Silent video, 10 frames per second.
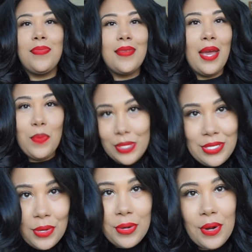and what's
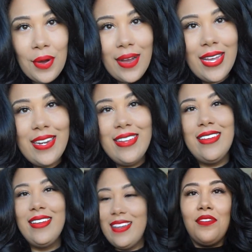going on.
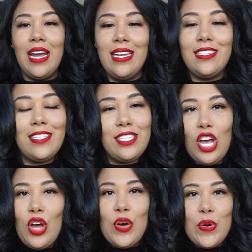Right,
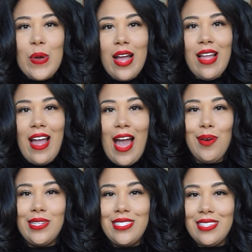so I
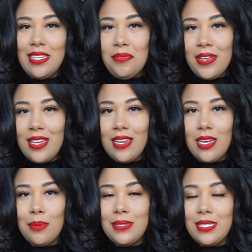was living in
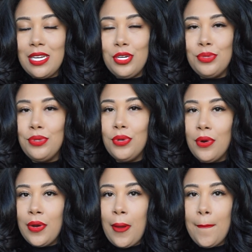upstate New
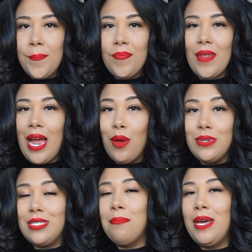York. I
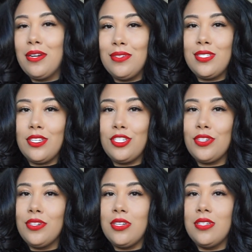was a medical
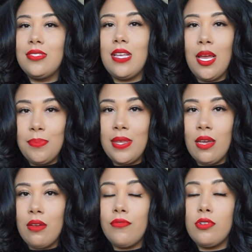surgical nurse up
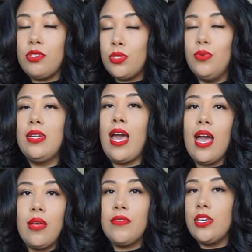there for
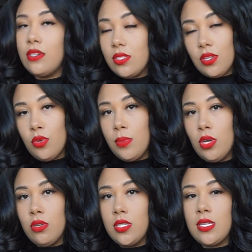2.5 years
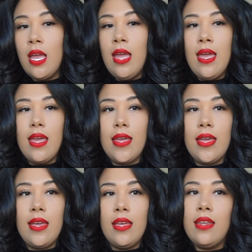almost,
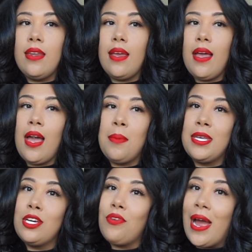and I'm
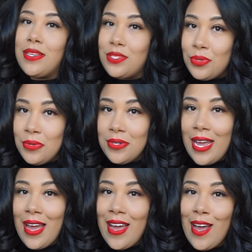in grad school
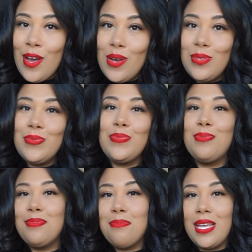now,
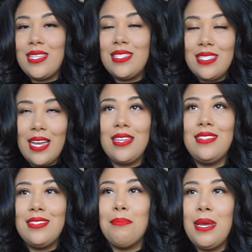my second
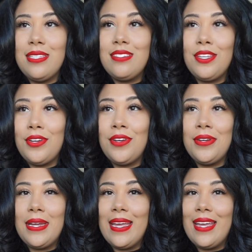
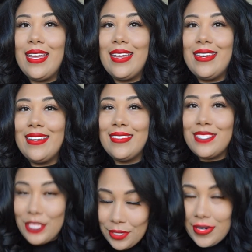semester, and
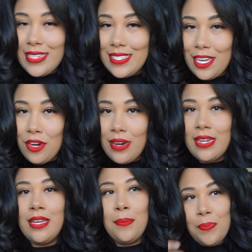it's crazy
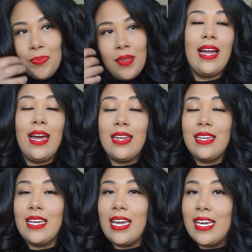already. I got
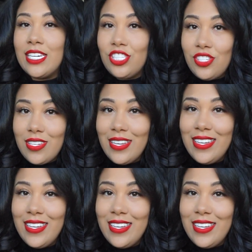engaged.